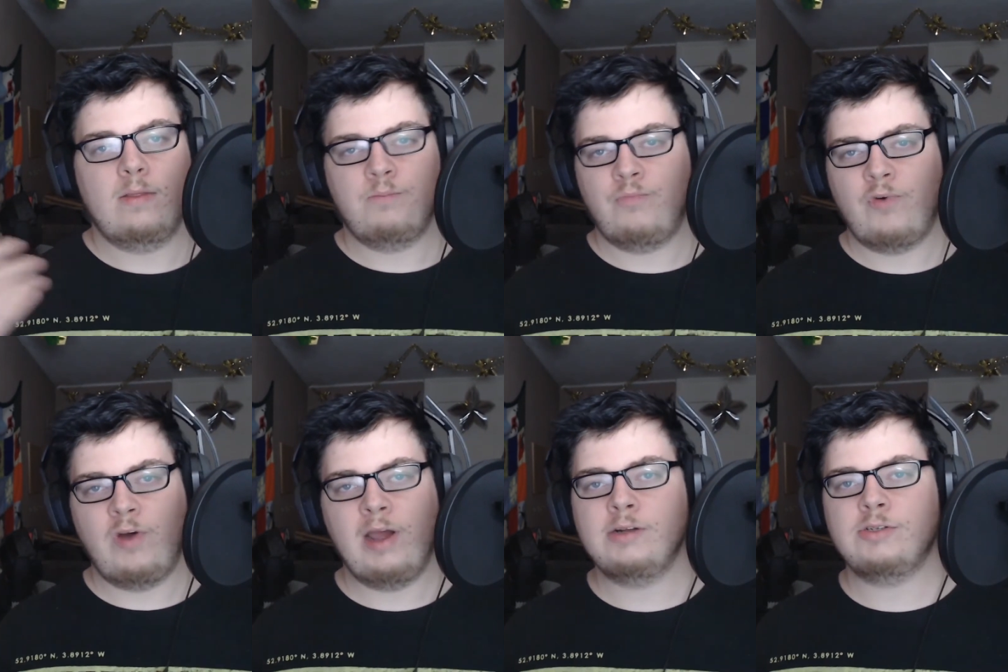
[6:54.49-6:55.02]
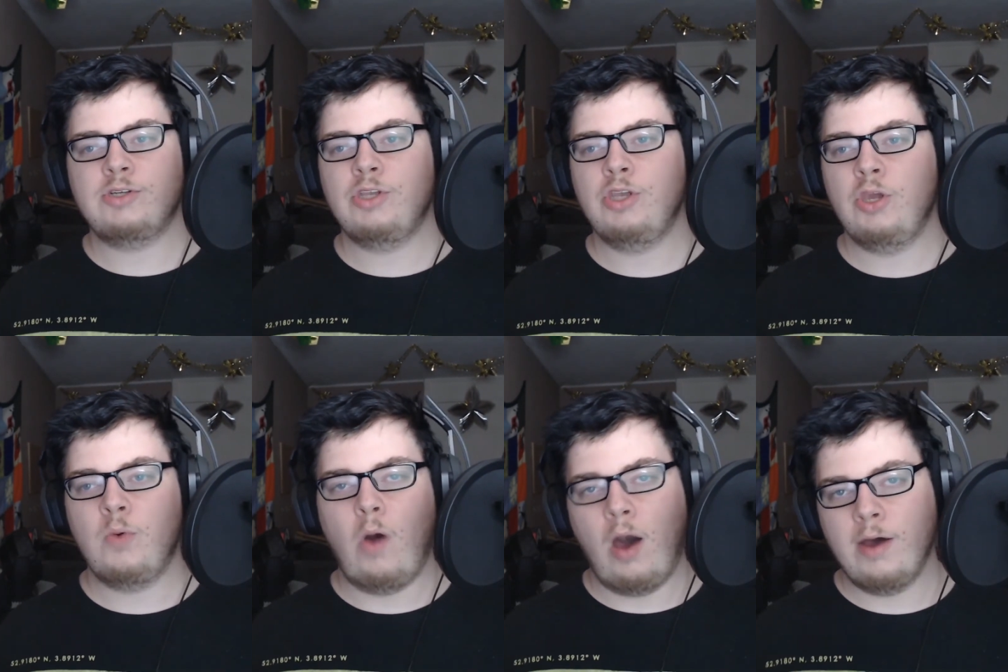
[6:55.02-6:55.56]
brand
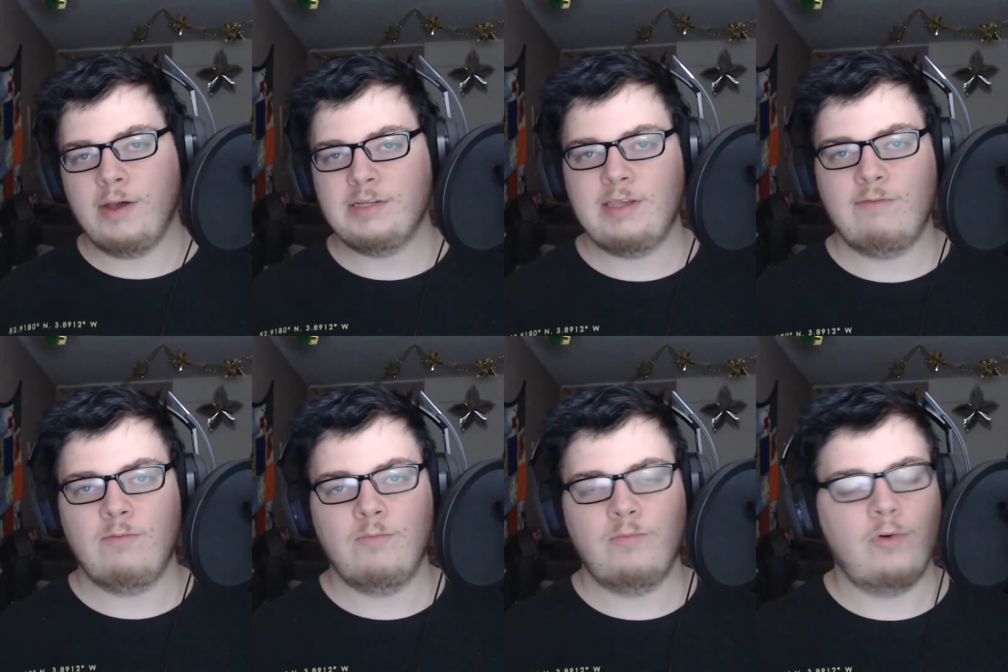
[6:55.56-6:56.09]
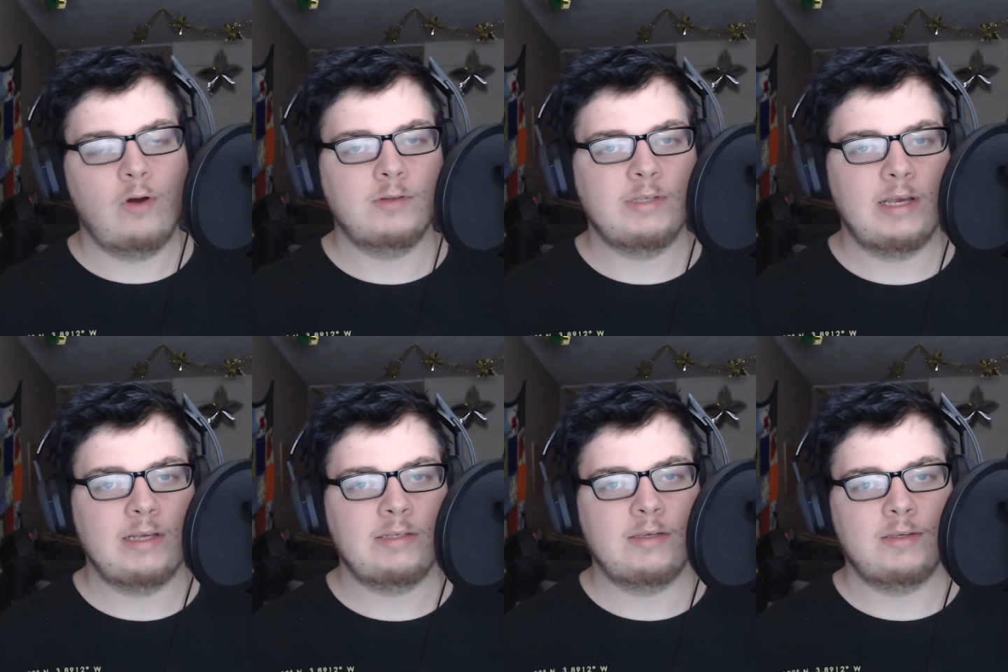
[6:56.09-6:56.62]
new i7
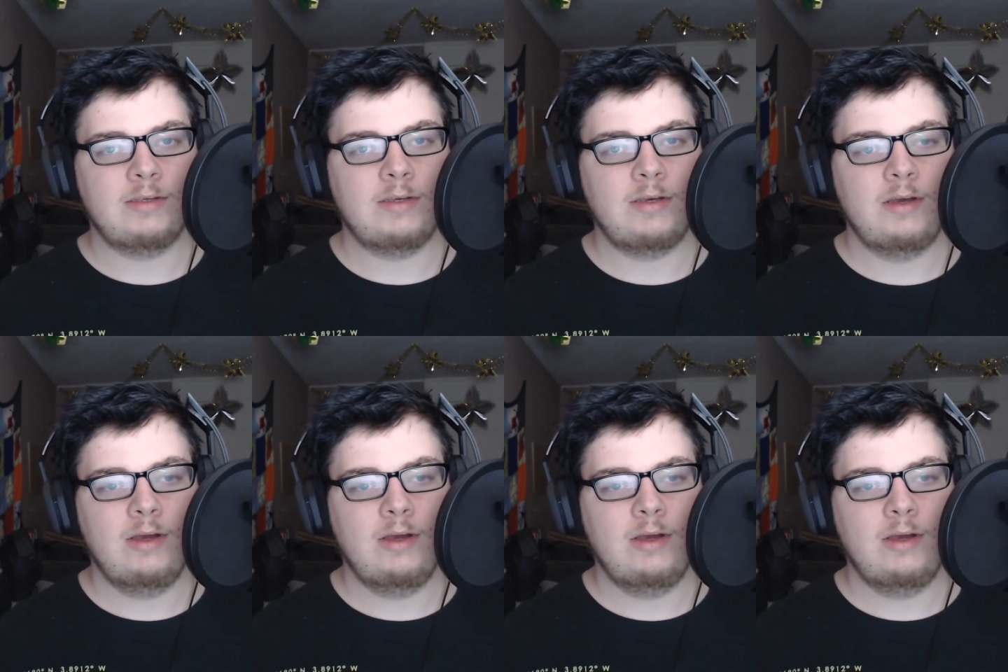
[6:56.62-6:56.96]
processors,